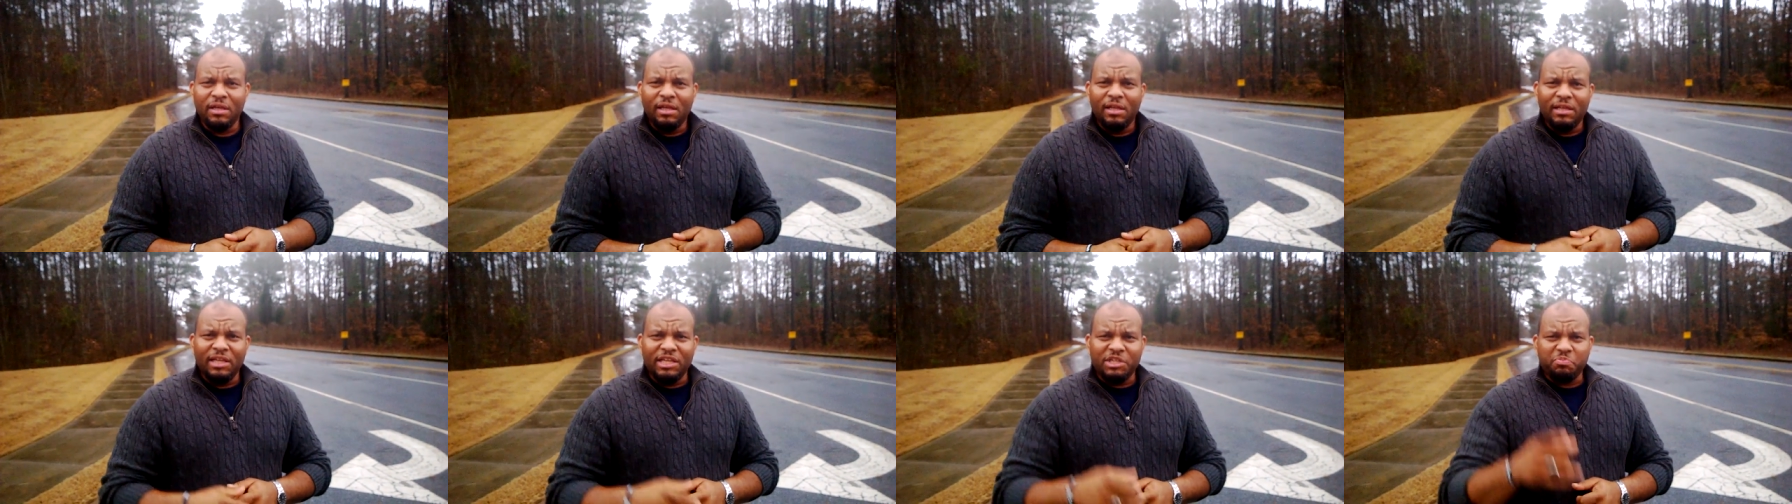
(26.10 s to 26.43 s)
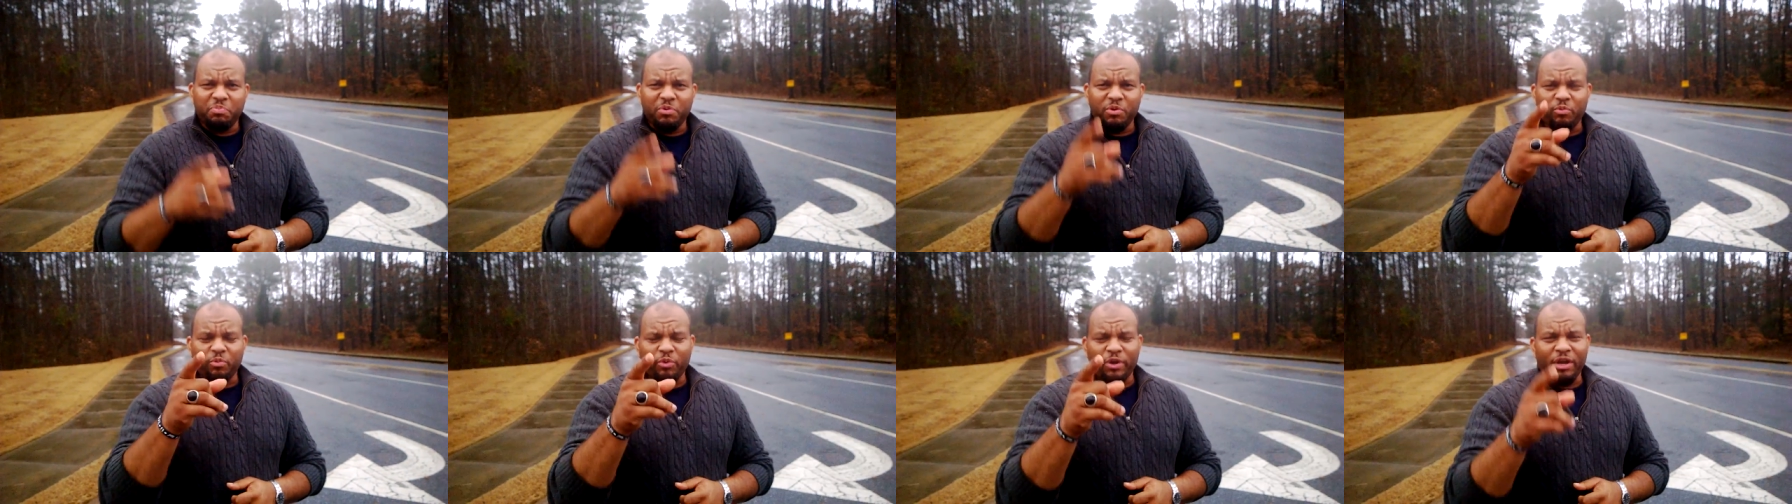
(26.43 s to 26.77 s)
Let's
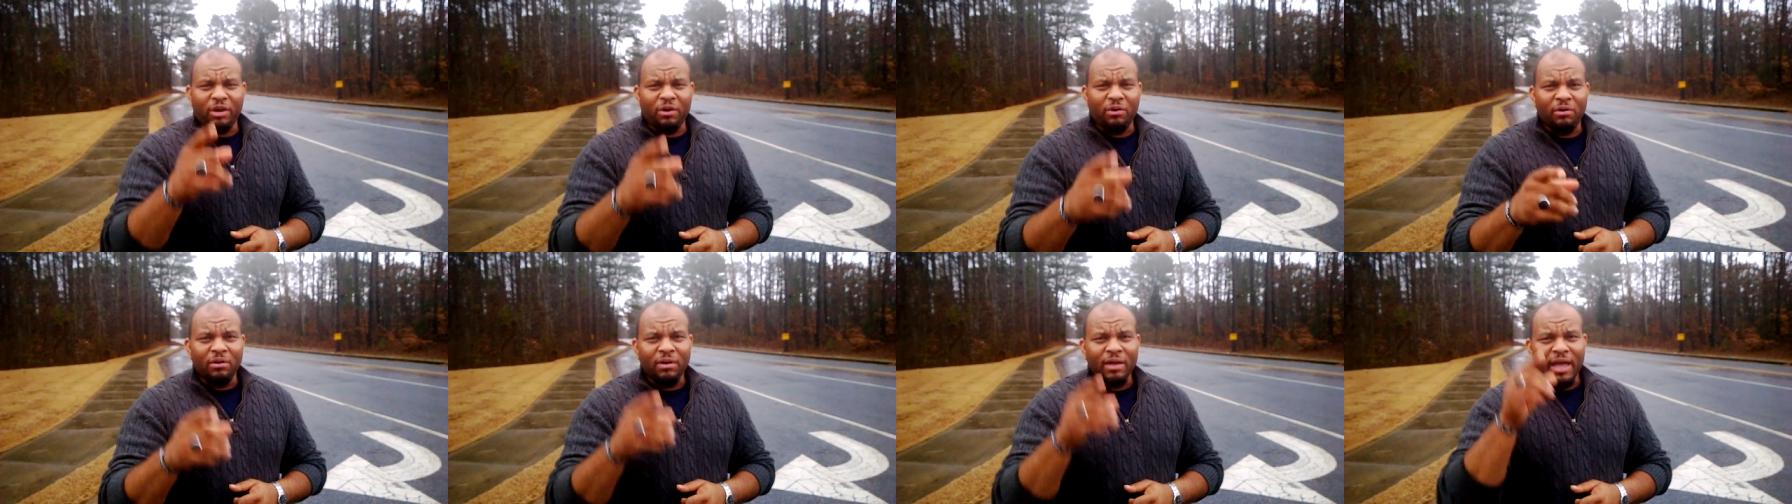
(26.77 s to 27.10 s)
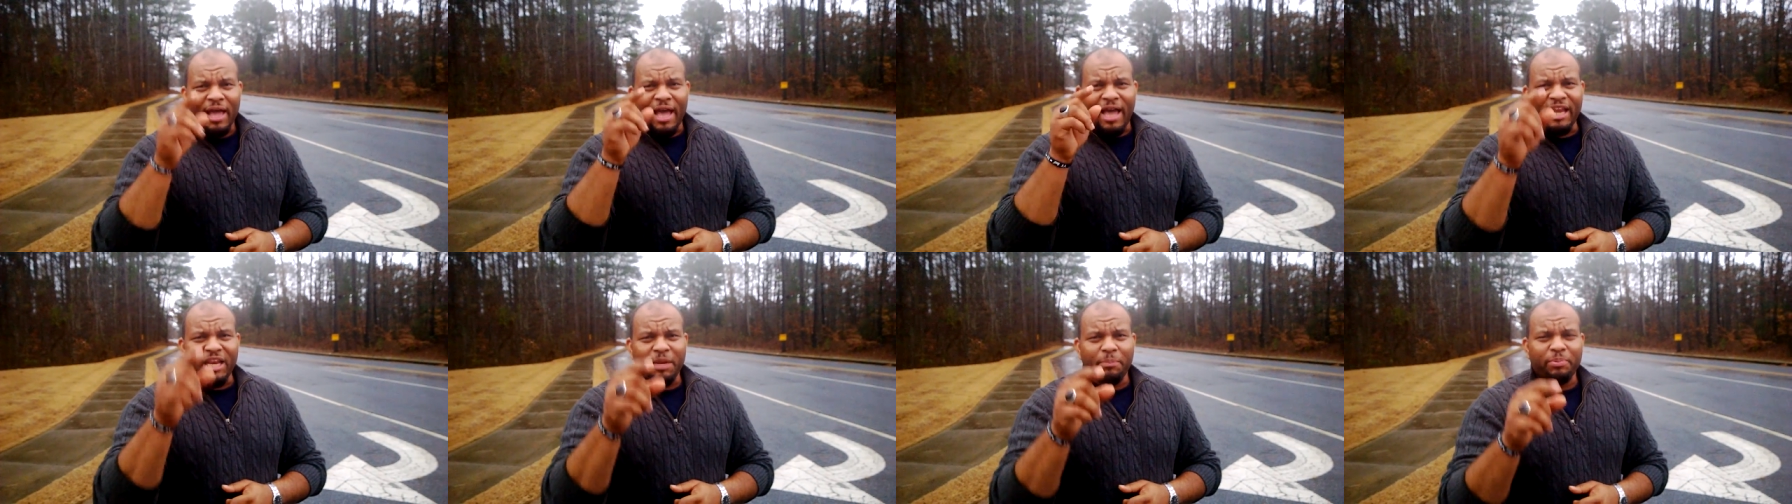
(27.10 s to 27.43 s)
be real.
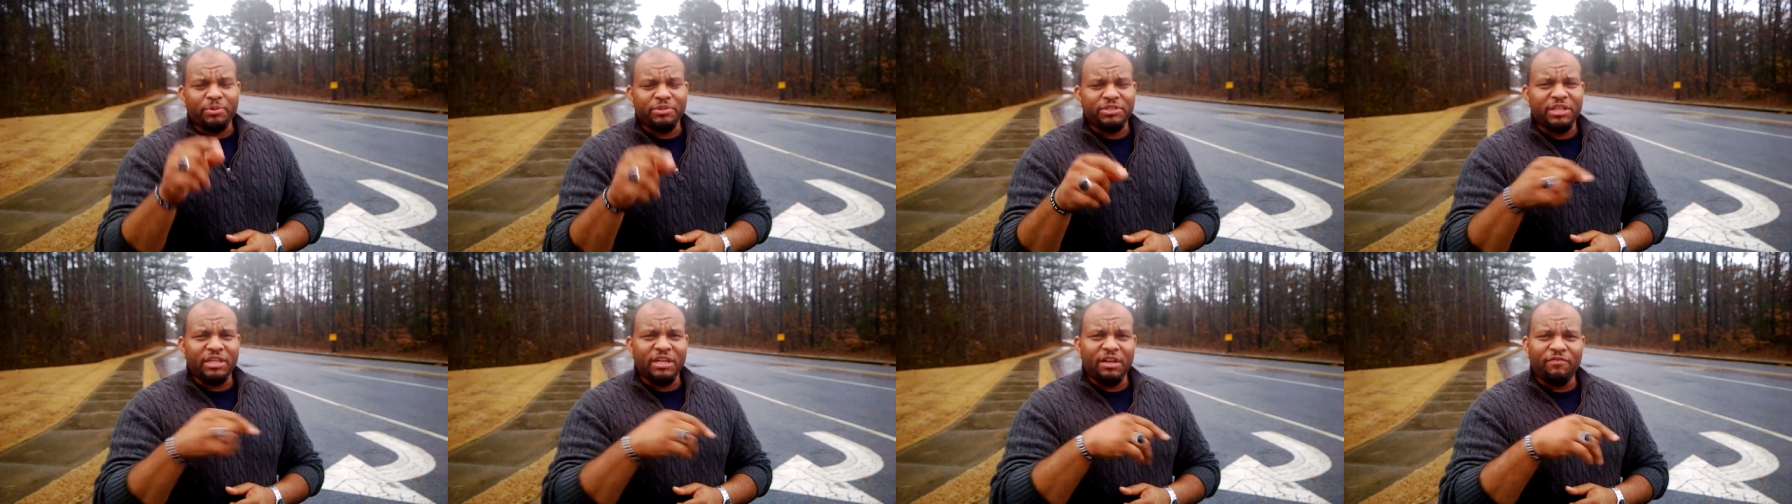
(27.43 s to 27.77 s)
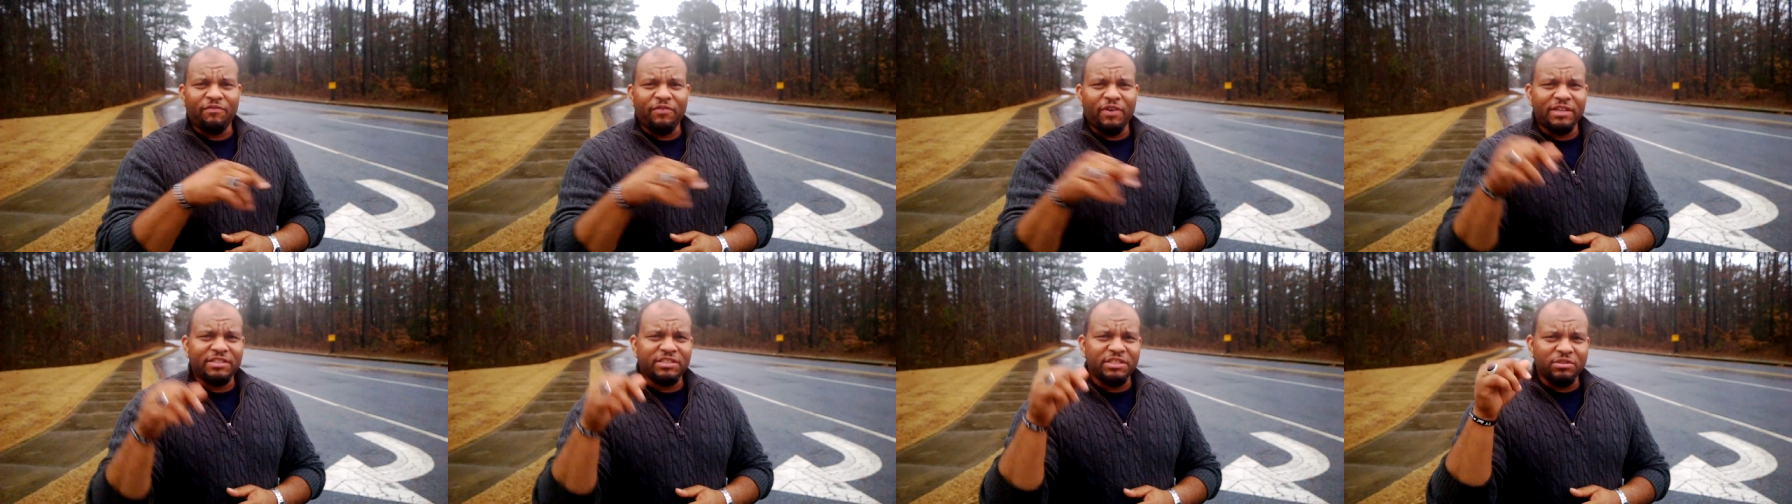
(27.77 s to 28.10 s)
eighty percent
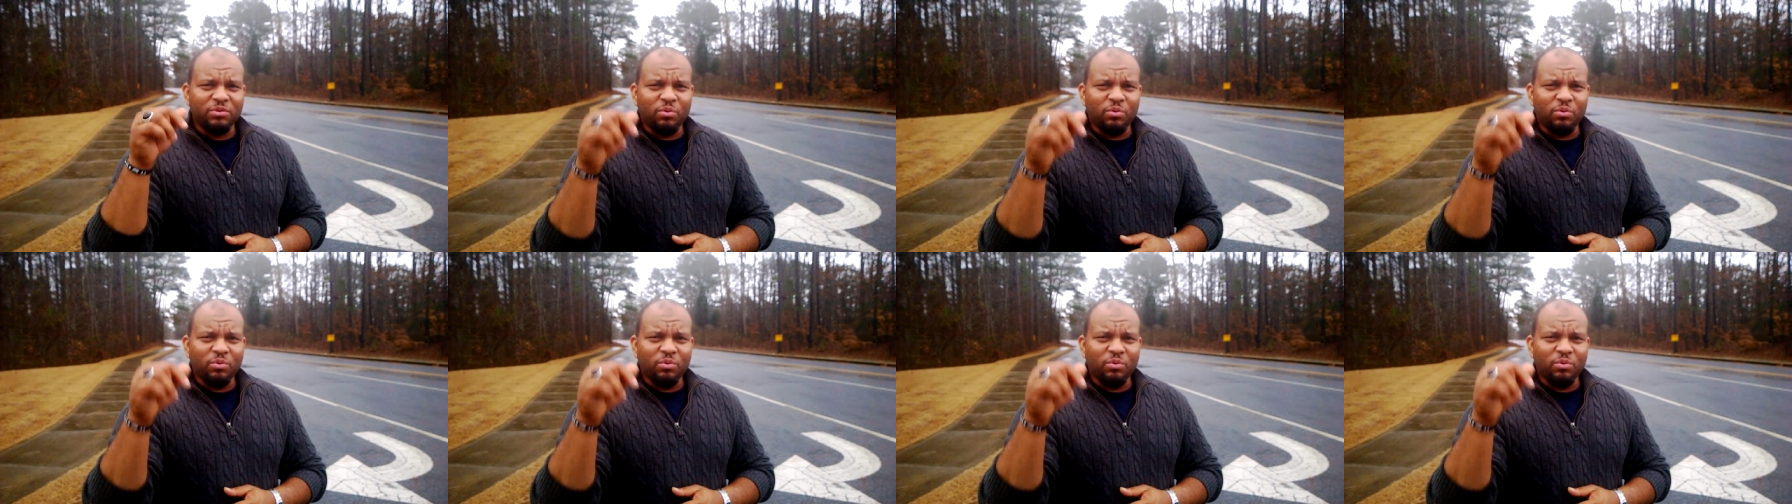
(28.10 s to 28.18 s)
of us